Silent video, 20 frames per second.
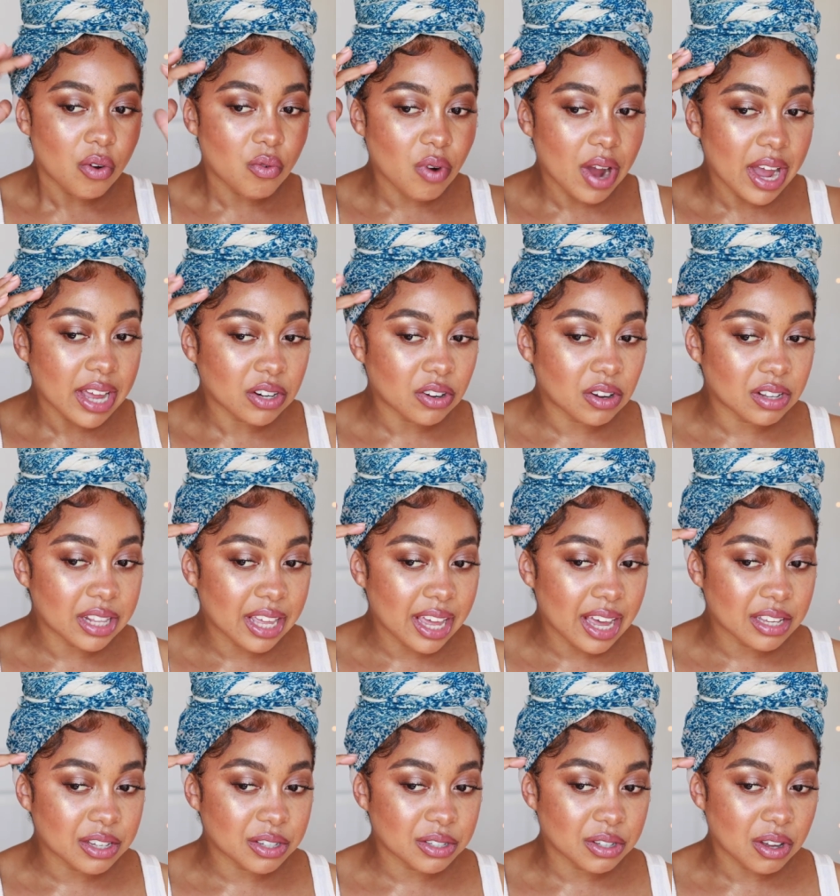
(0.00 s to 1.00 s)
right on
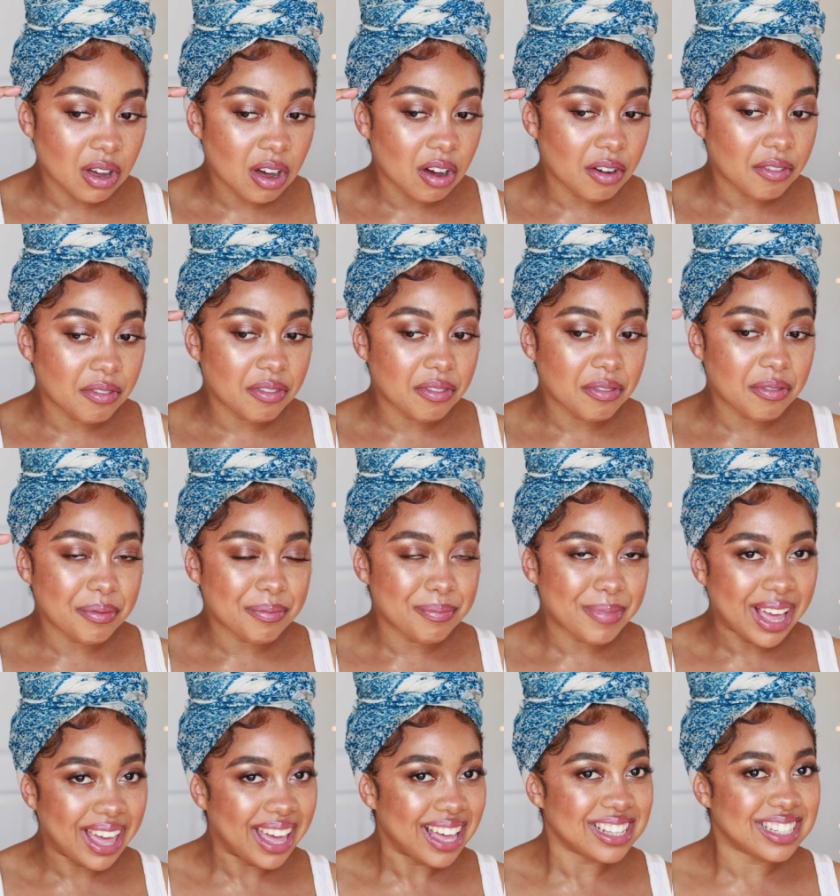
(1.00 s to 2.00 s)
the edges of
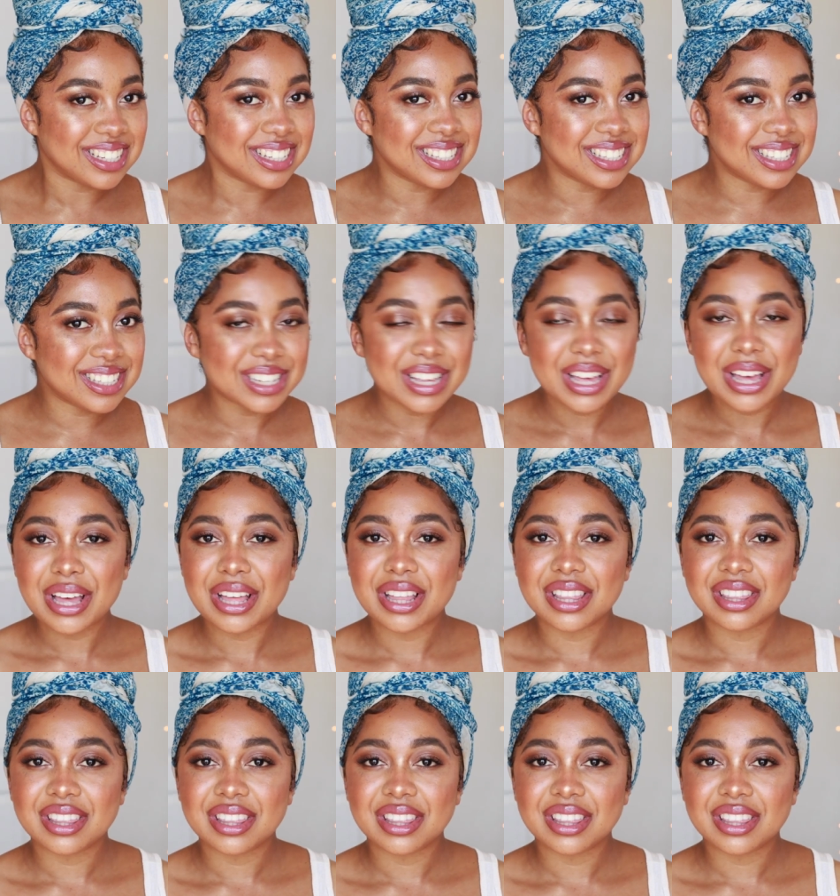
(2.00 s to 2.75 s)
my edges